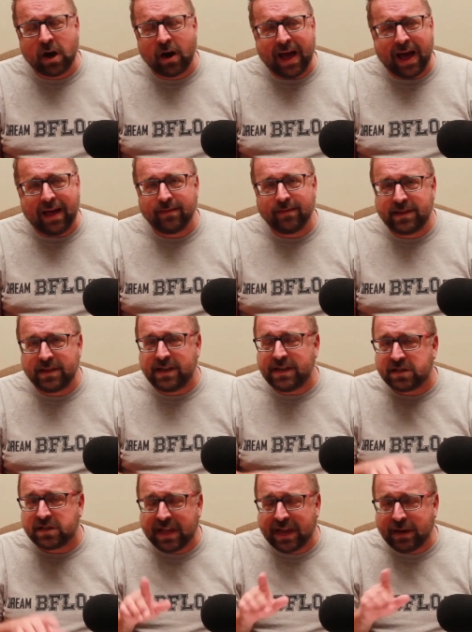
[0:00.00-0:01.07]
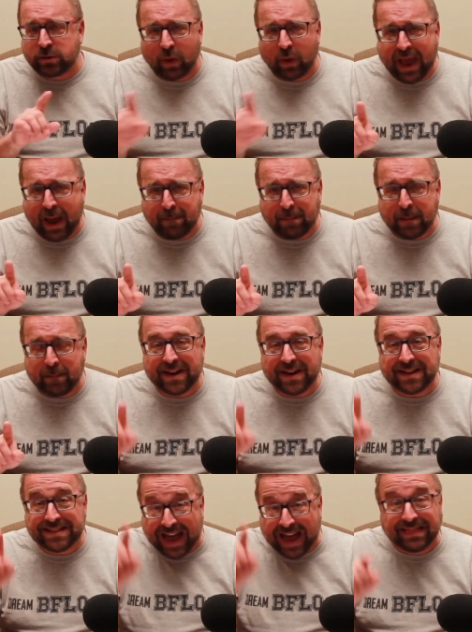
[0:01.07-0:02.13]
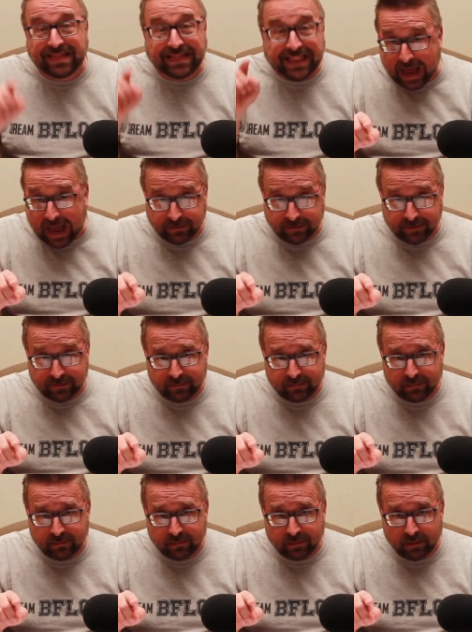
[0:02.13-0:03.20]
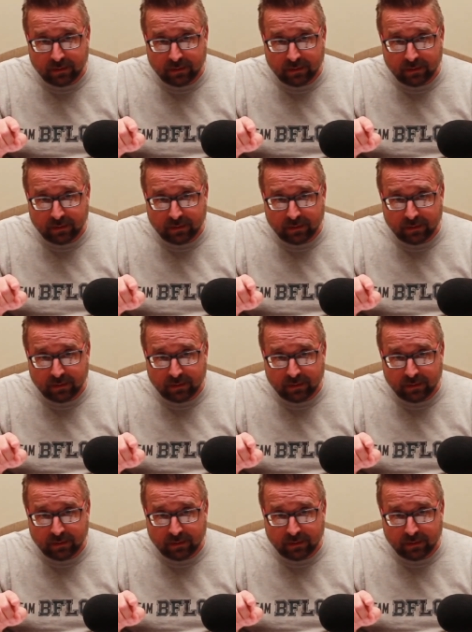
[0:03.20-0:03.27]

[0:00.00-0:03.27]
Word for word: these are not these things will happen, but it's not the end.